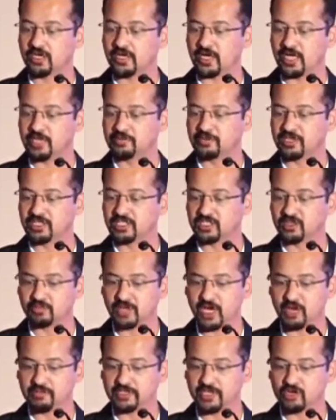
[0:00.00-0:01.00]
calibrated the
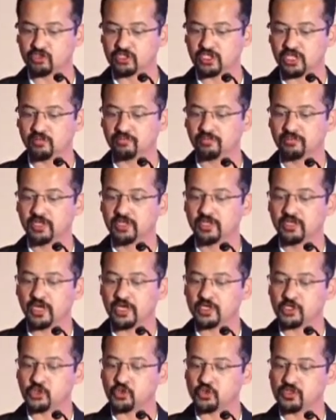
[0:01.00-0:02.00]
primary outcome,
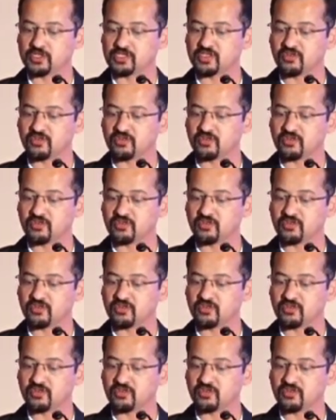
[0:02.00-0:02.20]
and shows